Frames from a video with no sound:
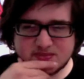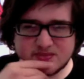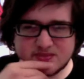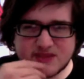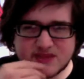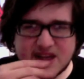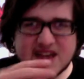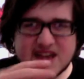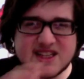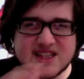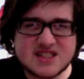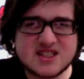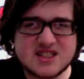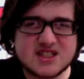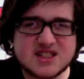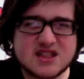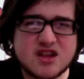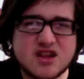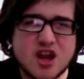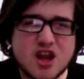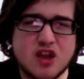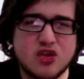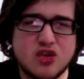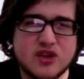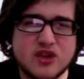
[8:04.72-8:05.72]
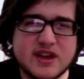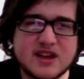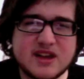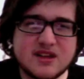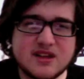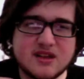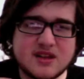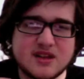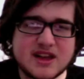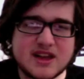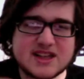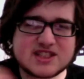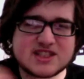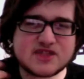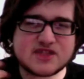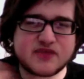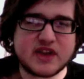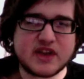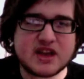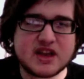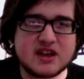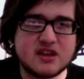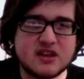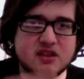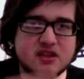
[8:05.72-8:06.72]
hints, it's
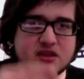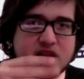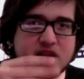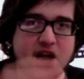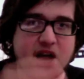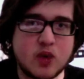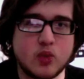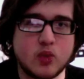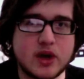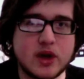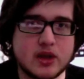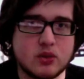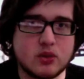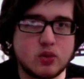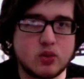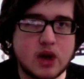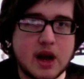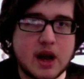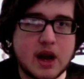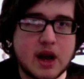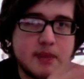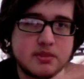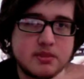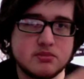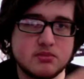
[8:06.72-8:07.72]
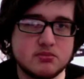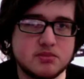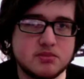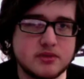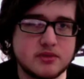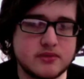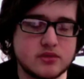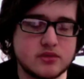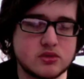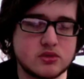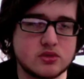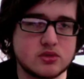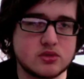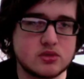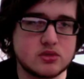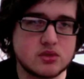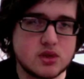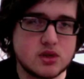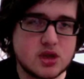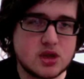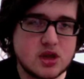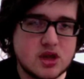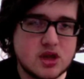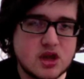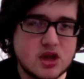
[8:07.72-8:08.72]
been in that way to what happened before,
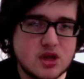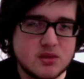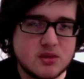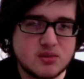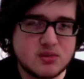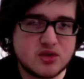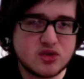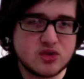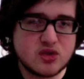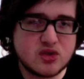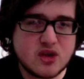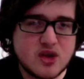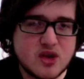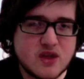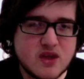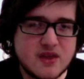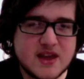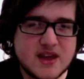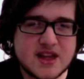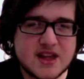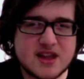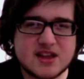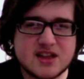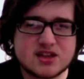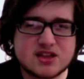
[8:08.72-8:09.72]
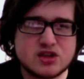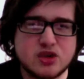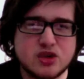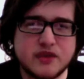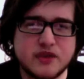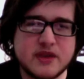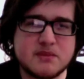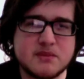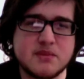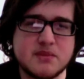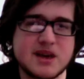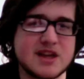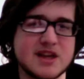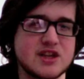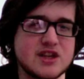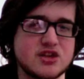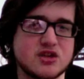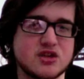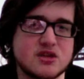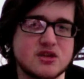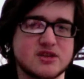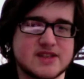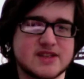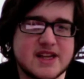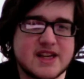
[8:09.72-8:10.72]
but there's nothing
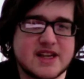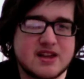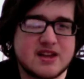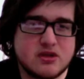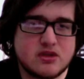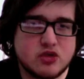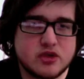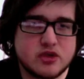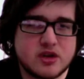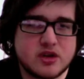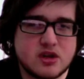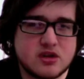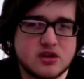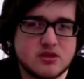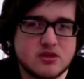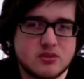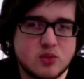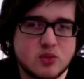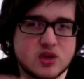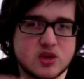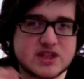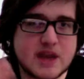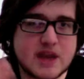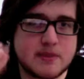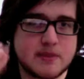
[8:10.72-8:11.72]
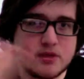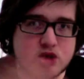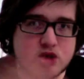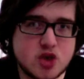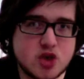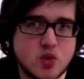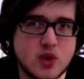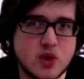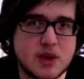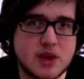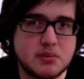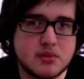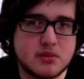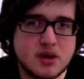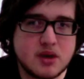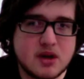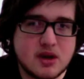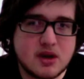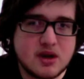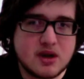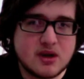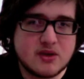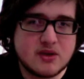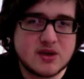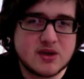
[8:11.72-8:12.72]
major saying, what's happened to him.
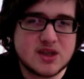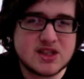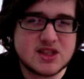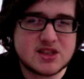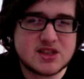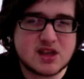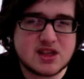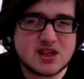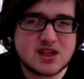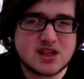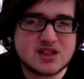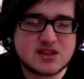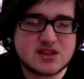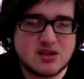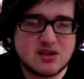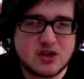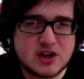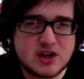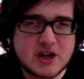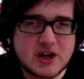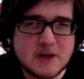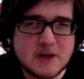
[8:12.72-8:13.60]
But it's like